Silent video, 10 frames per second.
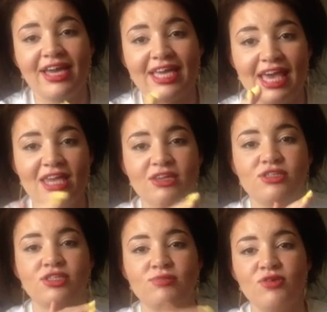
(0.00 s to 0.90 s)
Again,
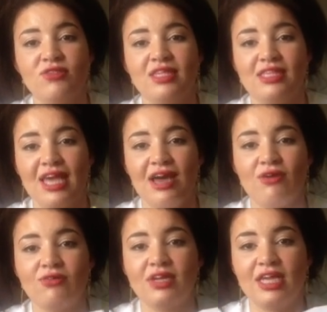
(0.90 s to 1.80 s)
smooth it
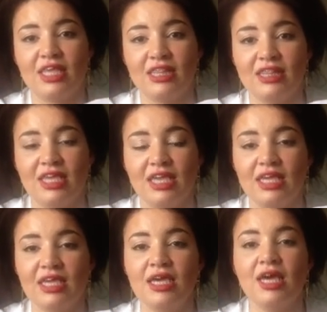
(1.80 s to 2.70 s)
down in
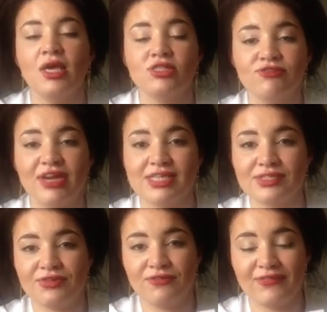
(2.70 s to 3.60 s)
the
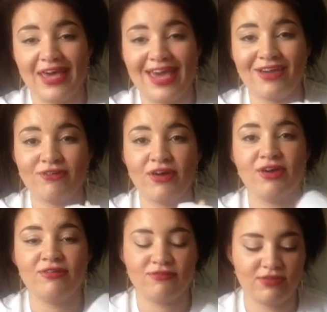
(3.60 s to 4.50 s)
direction of the hair growth,